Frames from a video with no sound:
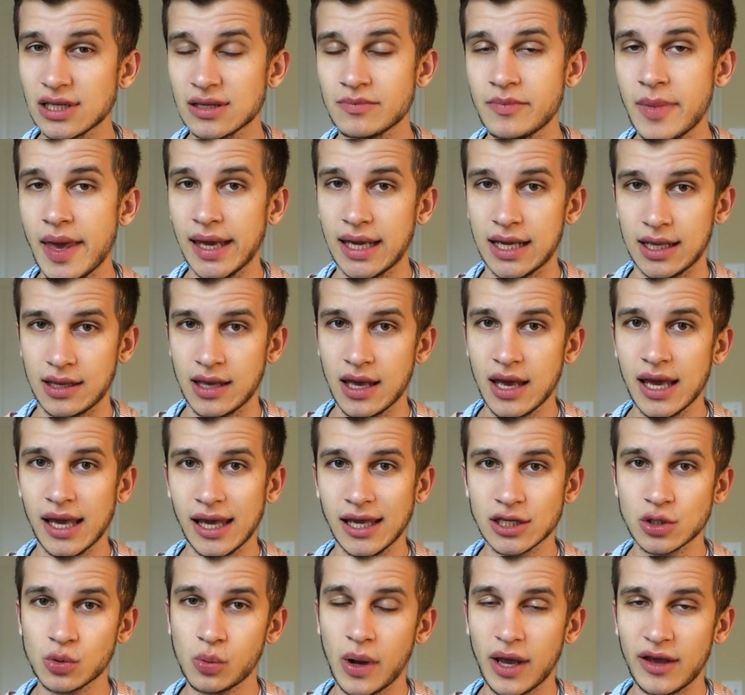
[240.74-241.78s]
didn't make it
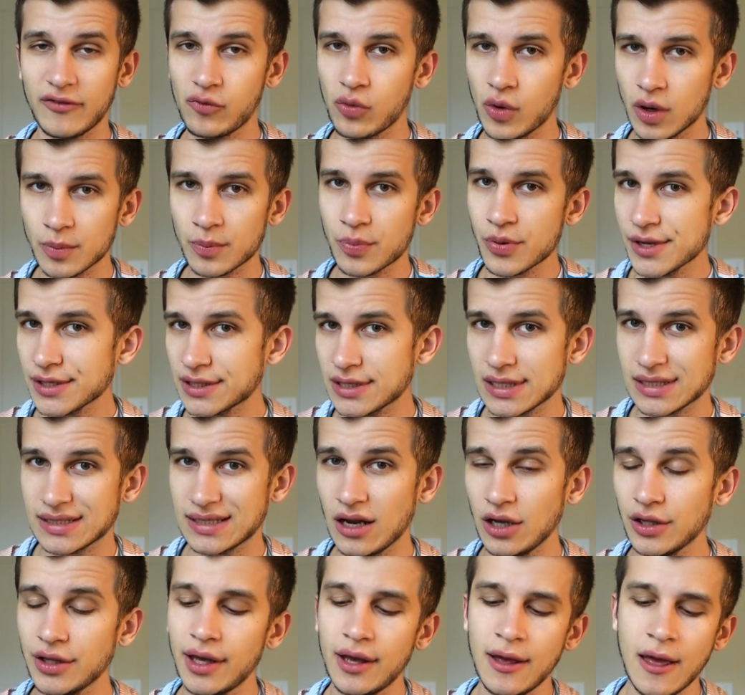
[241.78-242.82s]
into Wave 1, Princess
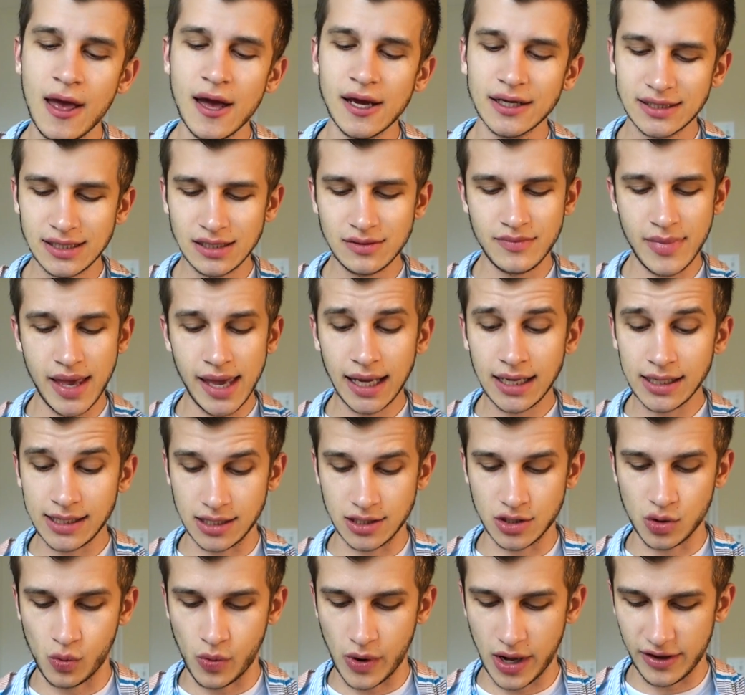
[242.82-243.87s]
Zelda didn't make it
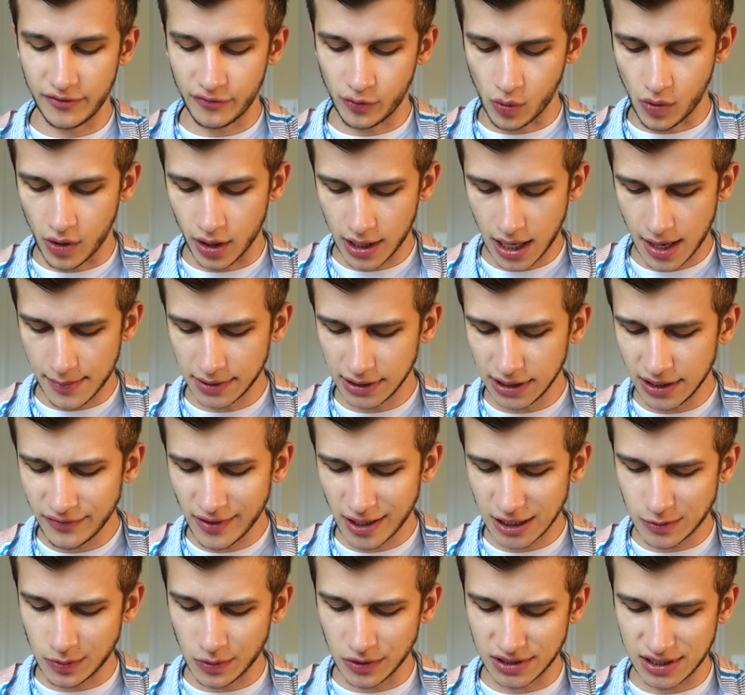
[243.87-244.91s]
into Wave 1. I believe
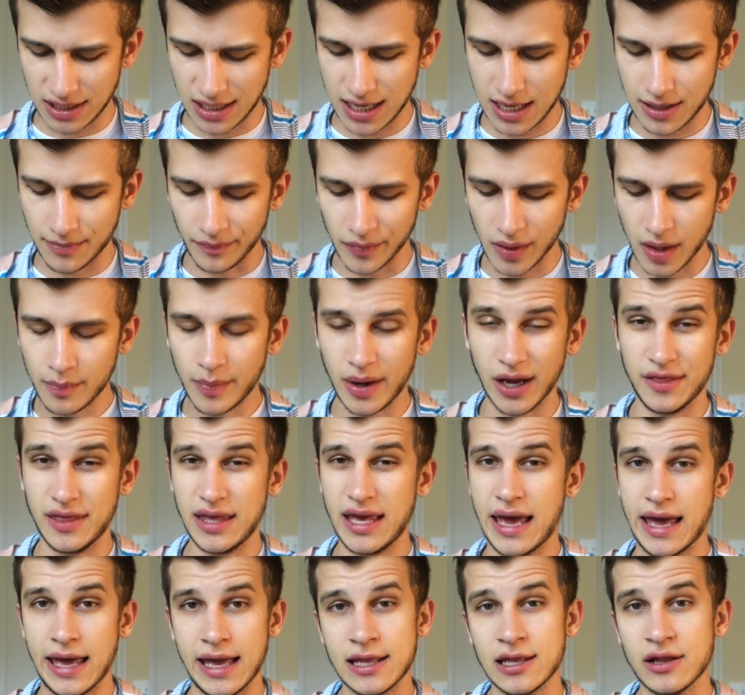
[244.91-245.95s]
that's supposed to hit by
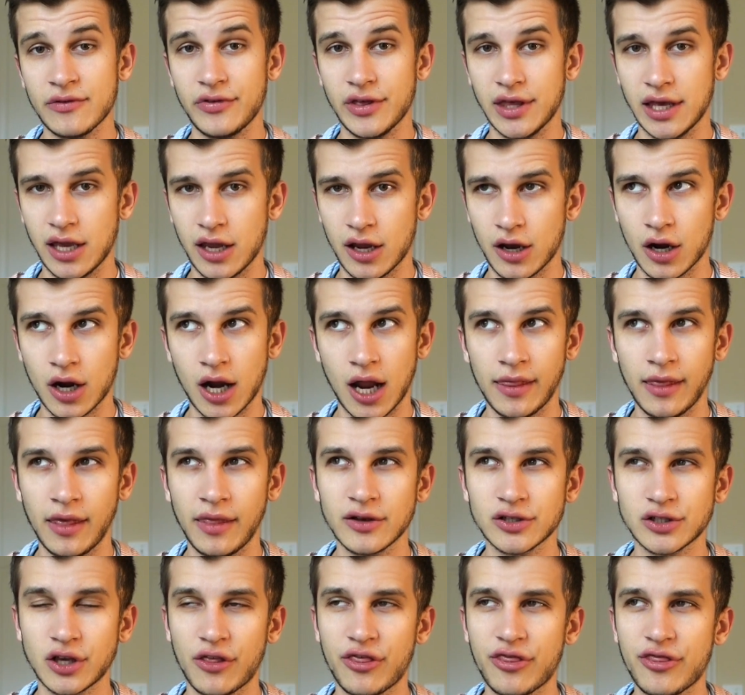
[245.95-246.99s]
the end of the year, and then
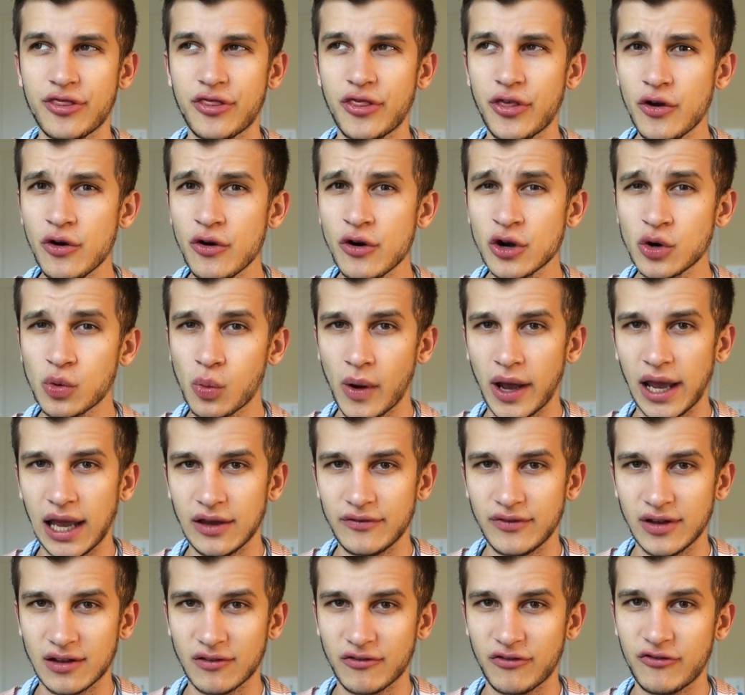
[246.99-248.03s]
there's a third
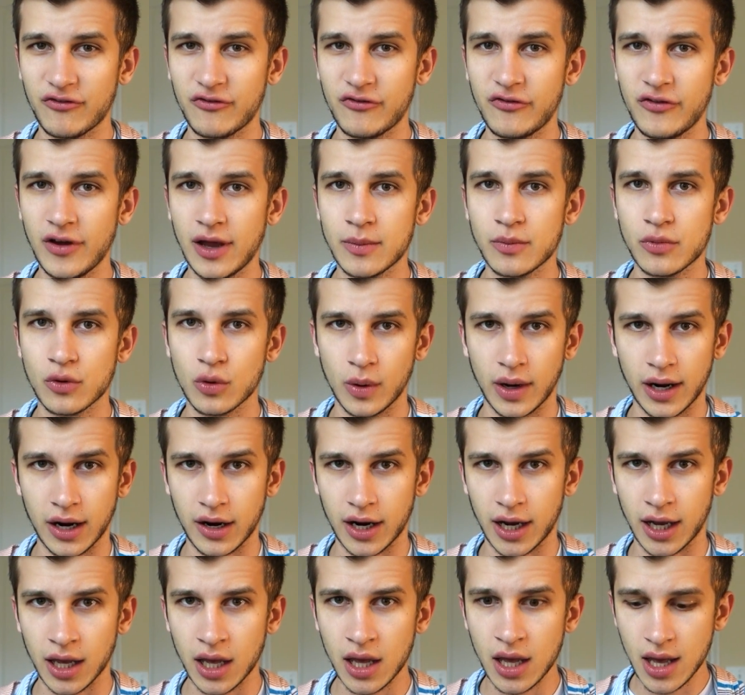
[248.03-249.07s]
wave in
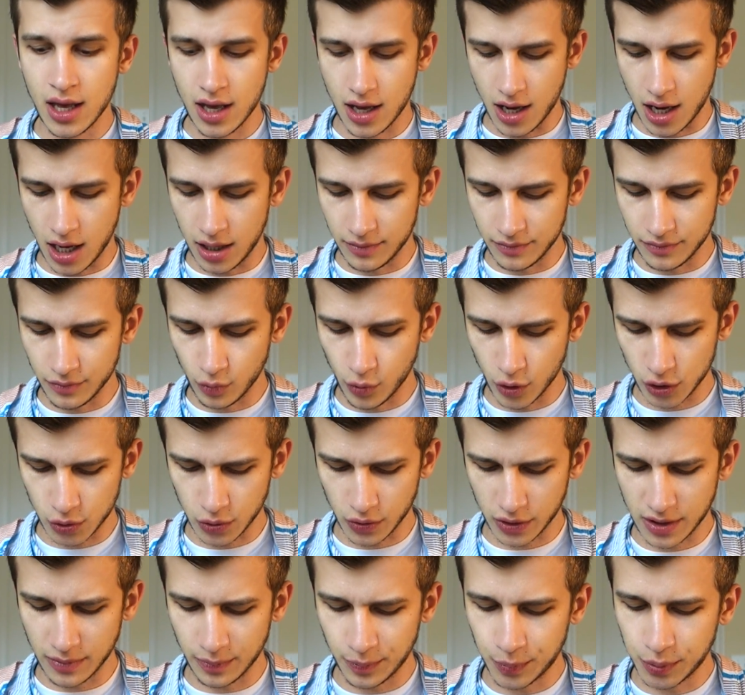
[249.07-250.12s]
February, which
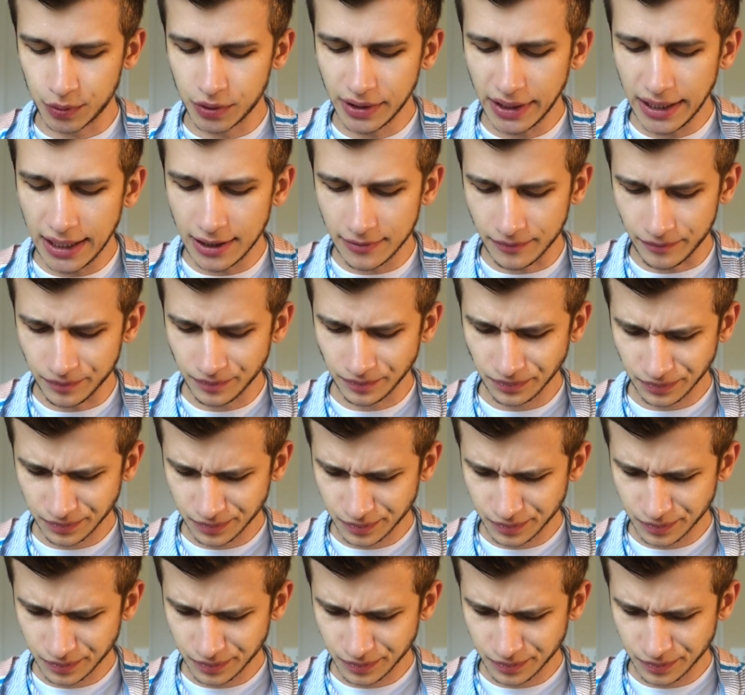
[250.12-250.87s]
will complete